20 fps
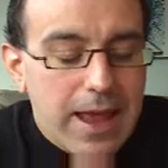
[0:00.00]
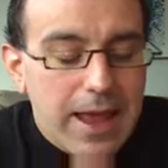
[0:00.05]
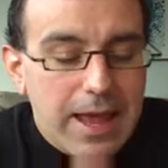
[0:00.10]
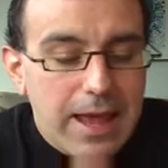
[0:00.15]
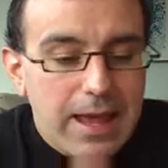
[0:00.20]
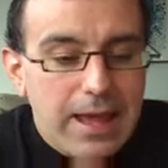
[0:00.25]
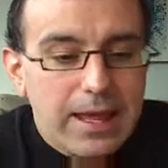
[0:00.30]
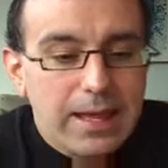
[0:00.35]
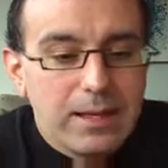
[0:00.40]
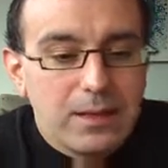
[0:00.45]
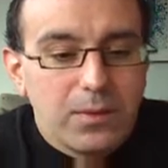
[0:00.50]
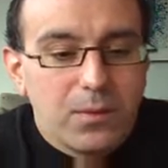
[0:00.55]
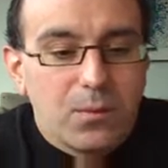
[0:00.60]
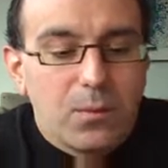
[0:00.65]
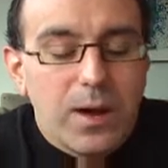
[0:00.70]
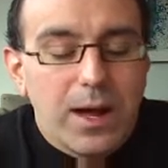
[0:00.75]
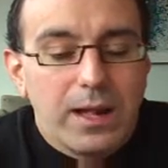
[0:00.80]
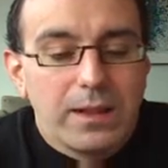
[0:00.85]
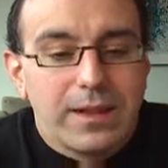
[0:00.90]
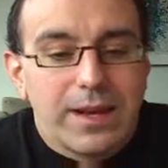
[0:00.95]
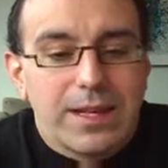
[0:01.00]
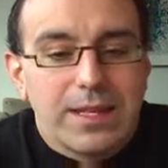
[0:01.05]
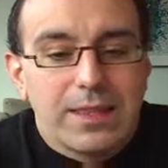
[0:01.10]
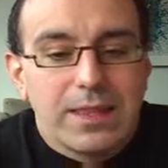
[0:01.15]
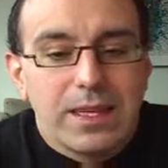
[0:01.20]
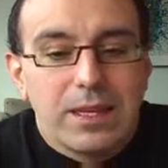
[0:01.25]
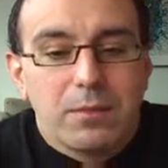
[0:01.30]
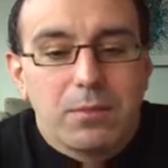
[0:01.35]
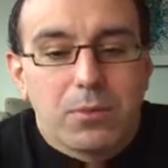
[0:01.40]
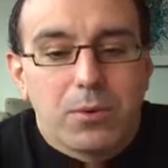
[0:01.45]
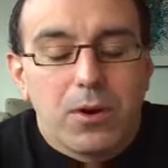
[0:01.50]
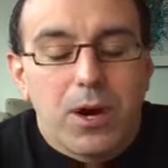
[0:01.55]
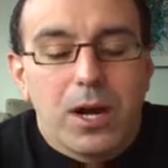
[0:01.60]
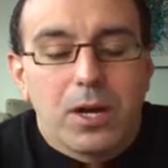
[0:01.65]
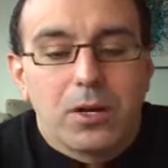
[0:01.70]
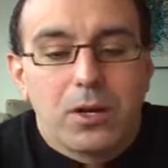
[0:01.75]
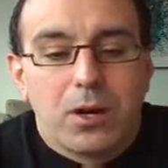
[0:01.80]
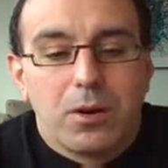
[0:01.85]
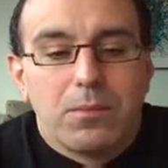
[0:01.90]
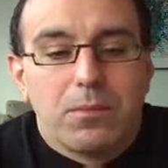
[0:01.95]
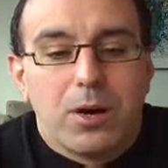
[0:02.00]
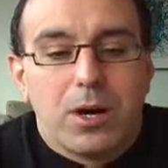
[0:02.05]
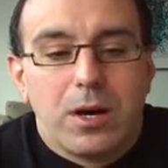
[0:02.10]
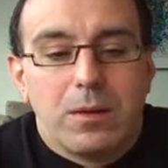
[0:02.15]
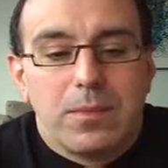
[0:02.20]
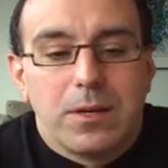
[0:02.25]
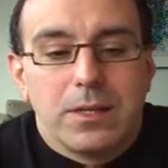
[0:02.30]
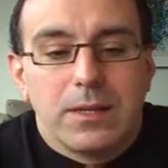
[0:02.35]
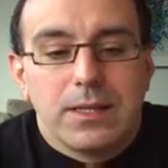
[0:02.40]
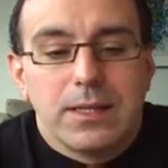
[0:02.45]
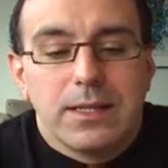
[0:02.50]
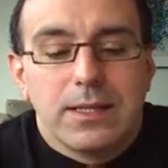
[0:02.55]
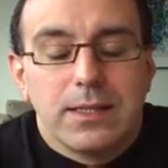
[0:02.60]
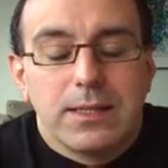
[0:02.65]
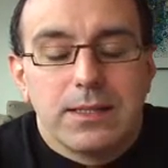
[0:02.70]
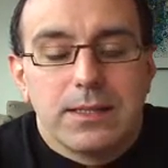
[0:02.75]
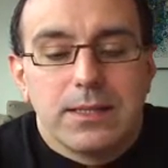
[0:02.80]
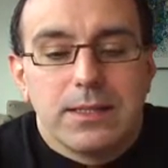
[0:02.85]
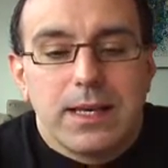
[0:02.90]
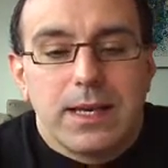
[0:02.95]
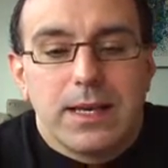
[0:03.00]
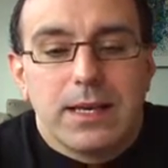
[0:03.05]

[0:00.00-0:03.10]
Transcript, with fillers: And while I think Barack Obama is